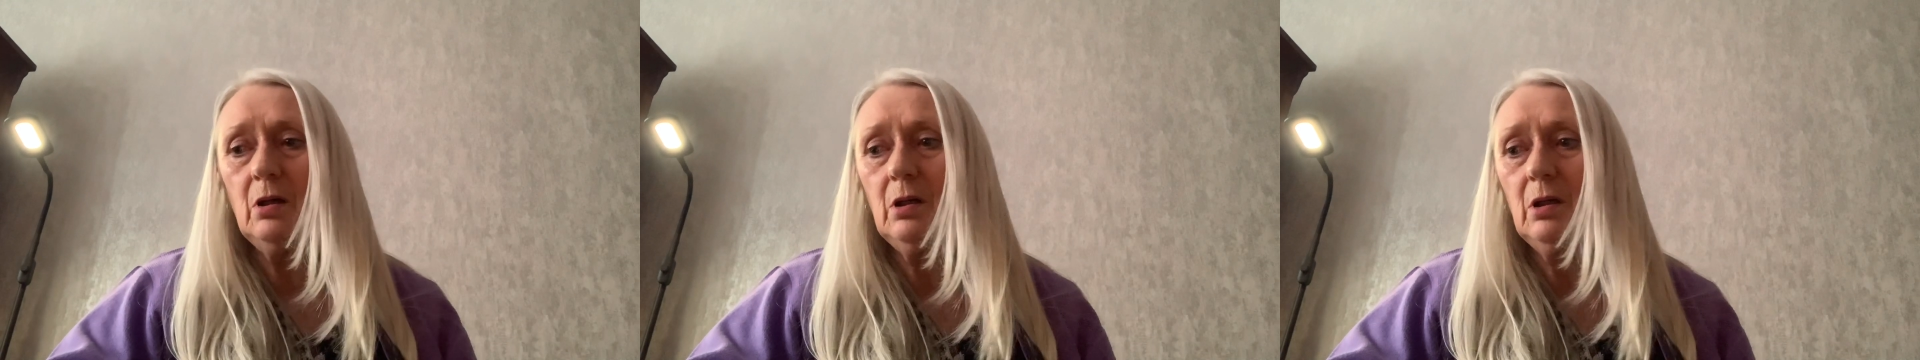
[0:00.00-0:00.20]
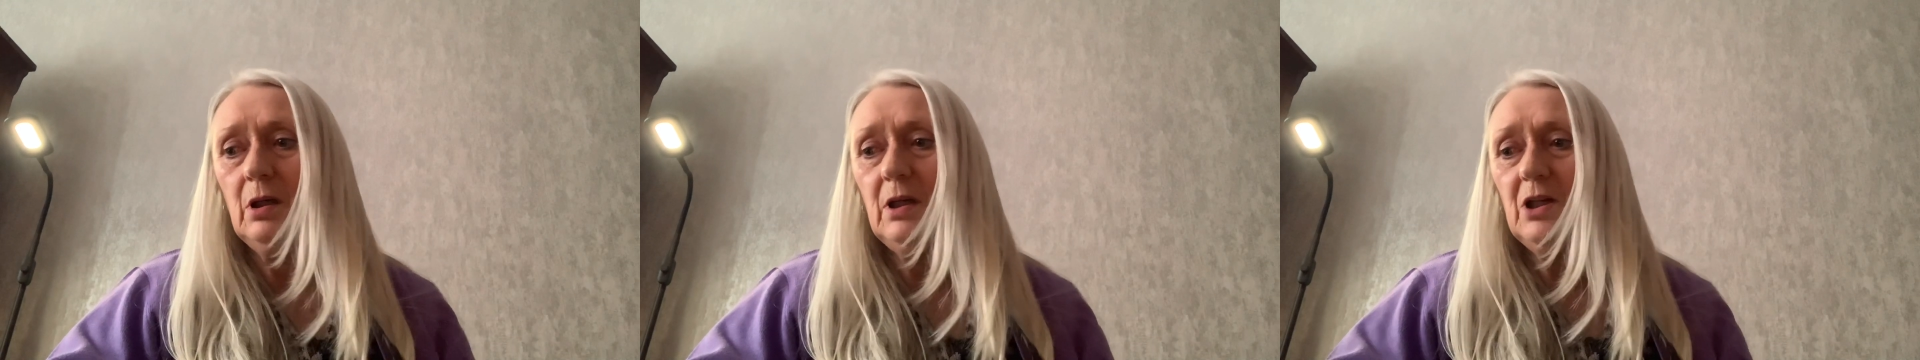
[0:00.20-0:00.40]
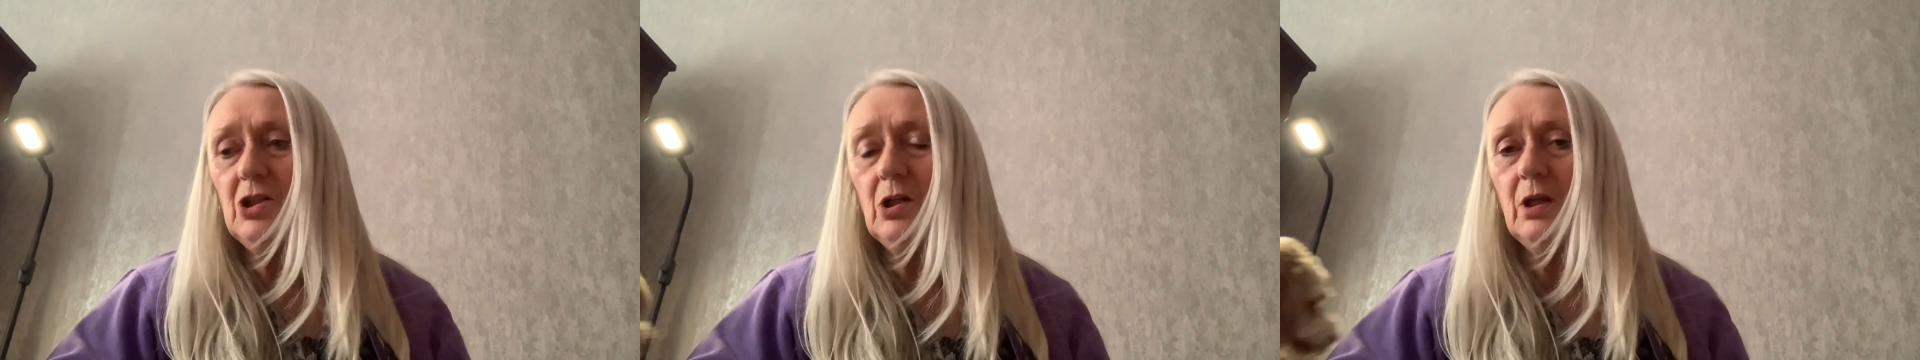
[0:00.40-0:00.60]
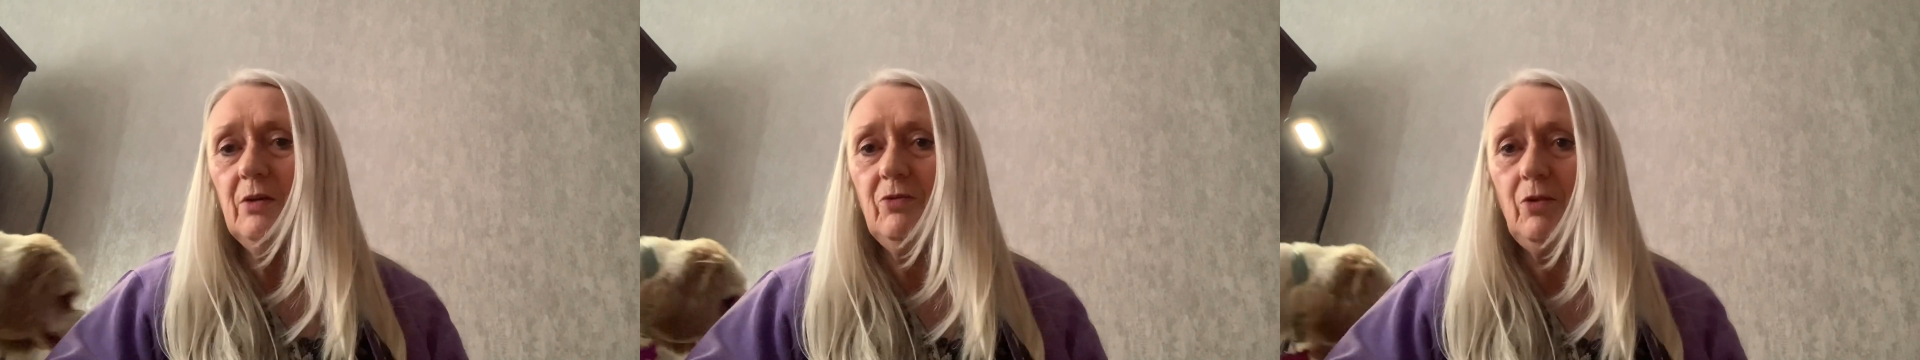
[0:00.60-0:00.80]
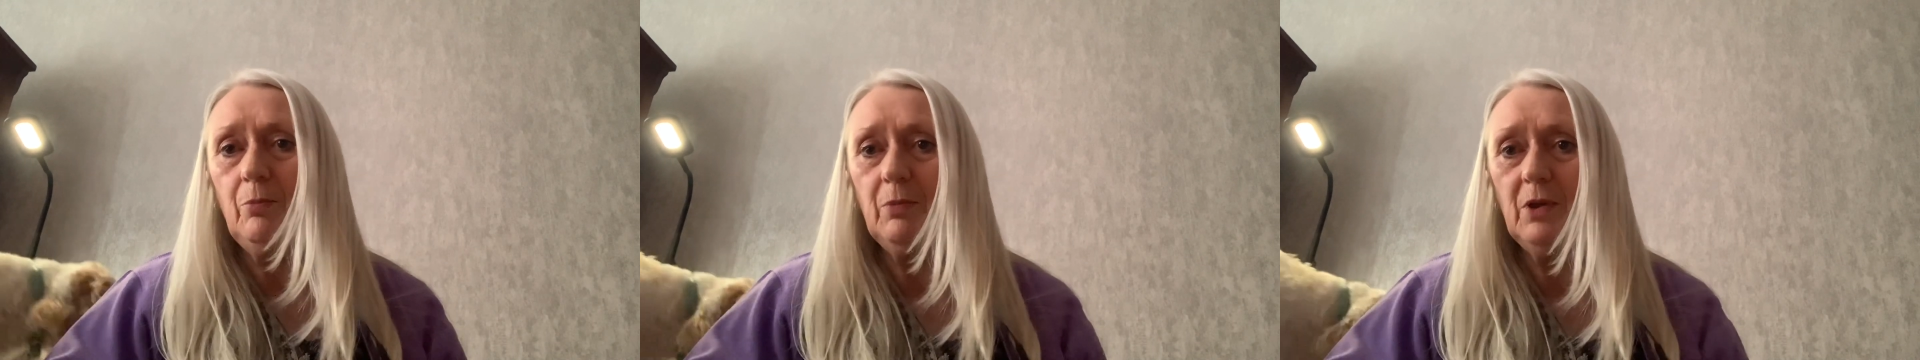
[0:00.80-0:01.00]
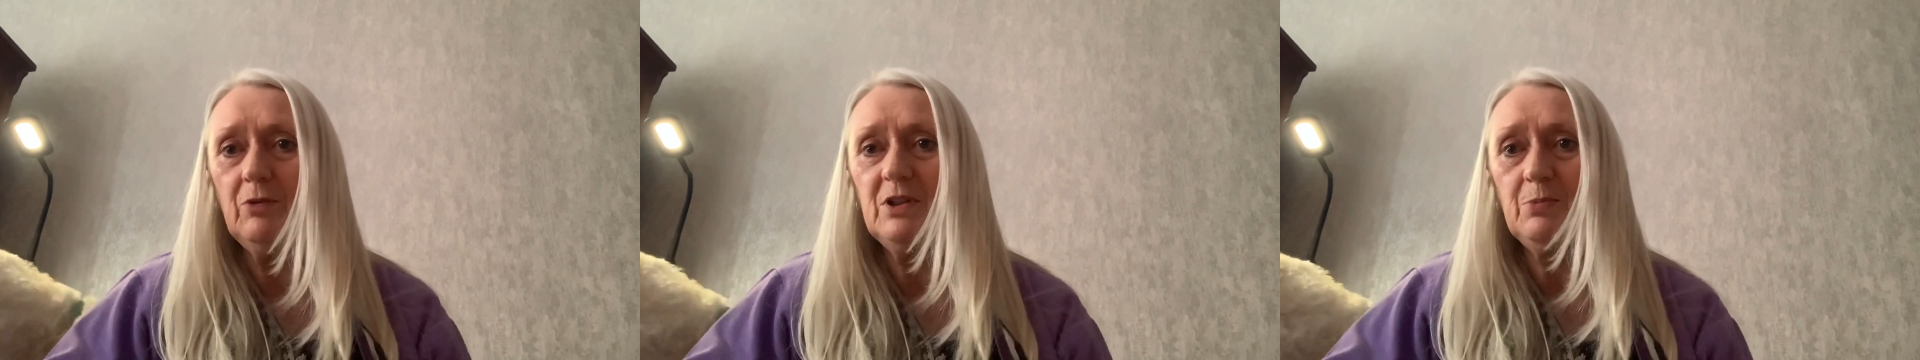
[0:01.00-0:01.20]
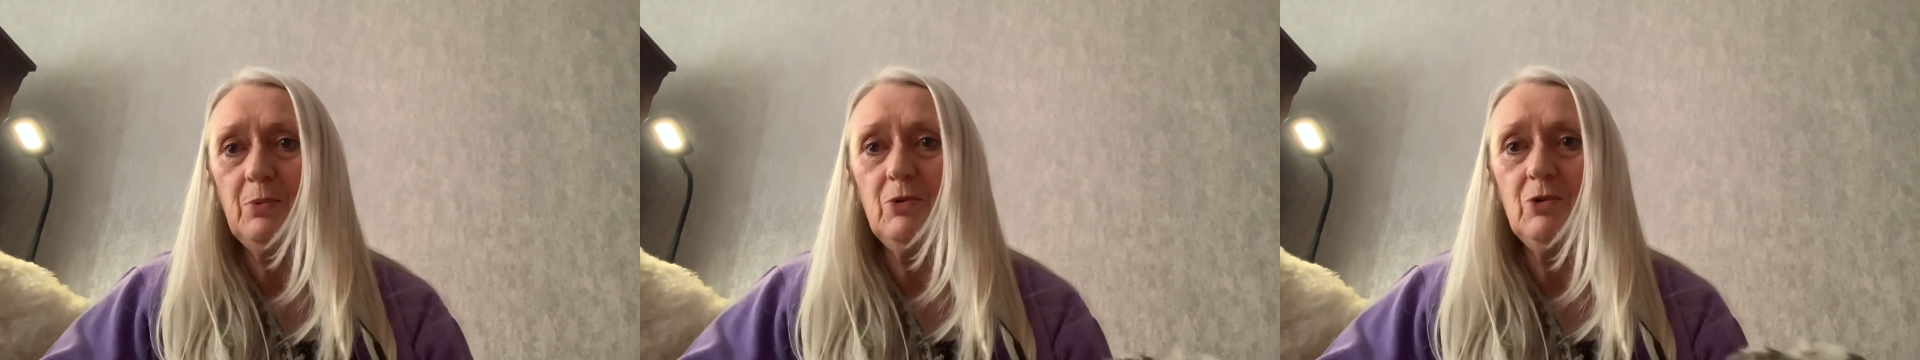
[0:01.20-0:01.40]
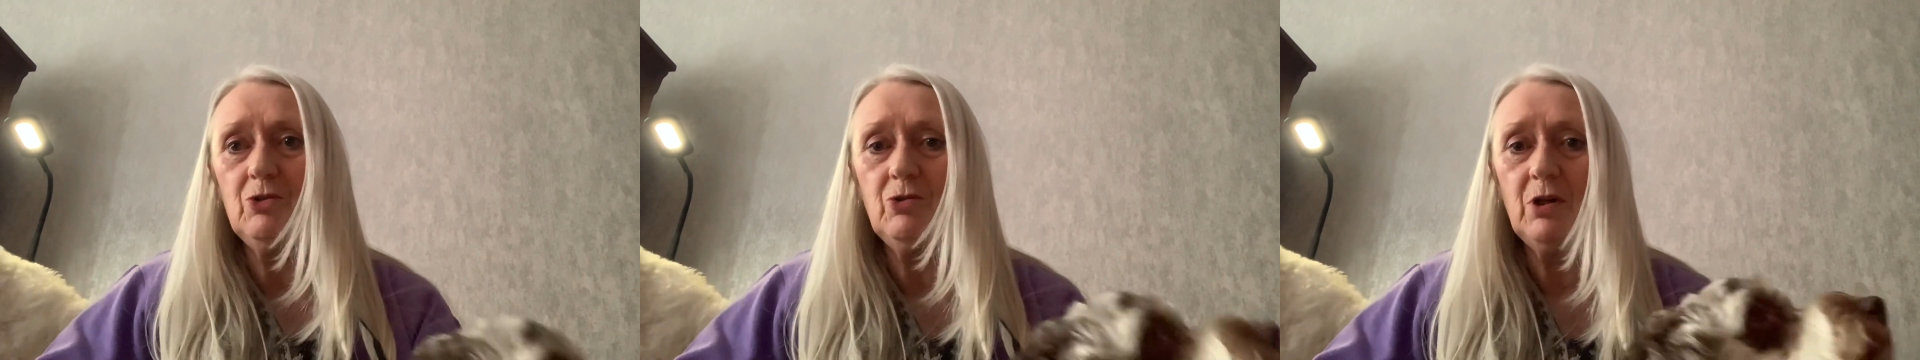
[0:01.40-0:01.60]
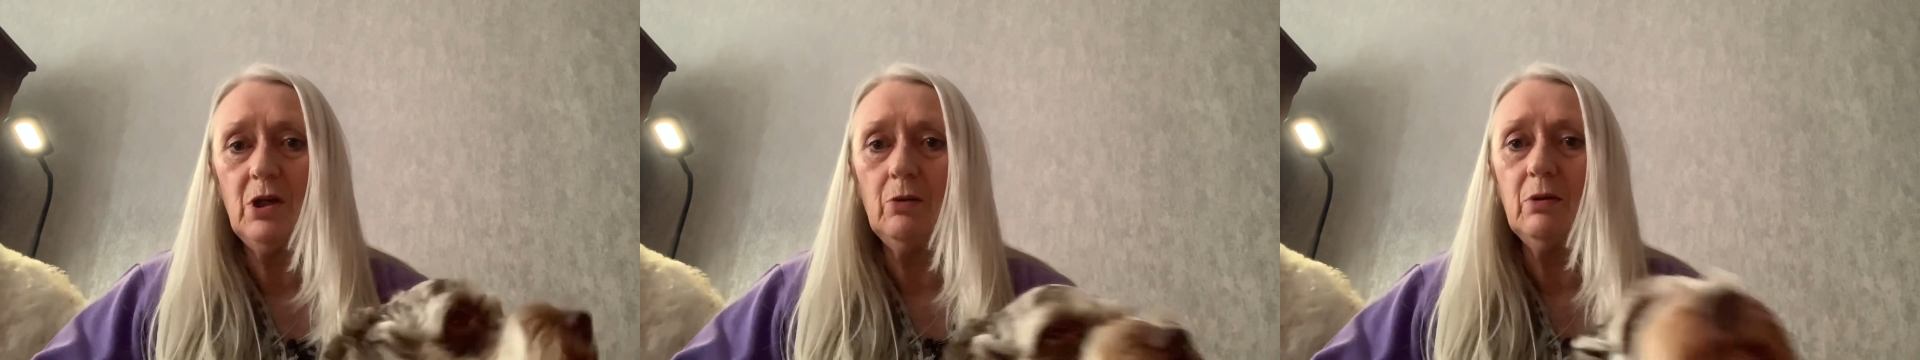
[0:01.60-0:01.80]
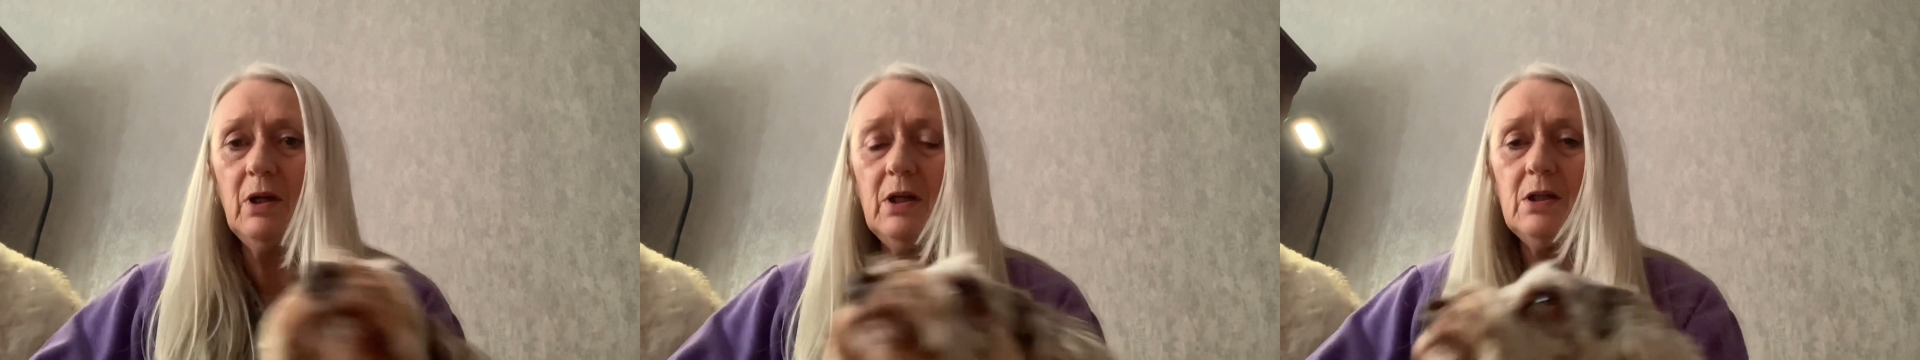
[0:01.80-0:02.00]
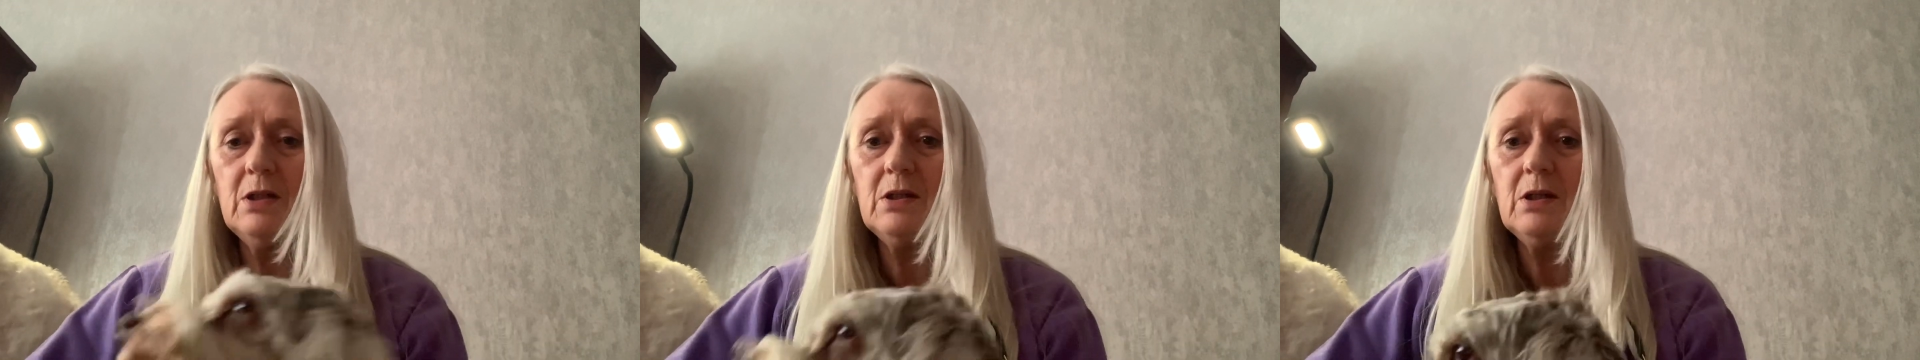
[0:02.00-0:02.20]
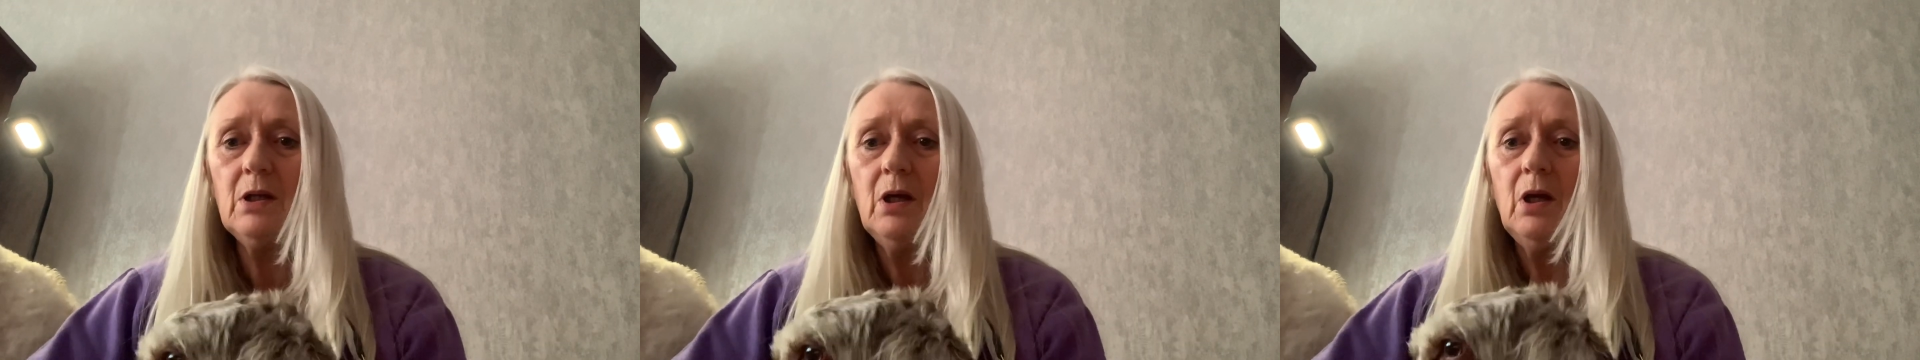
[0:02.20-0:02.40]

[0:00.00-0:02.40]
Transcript: initially from the respiratory unit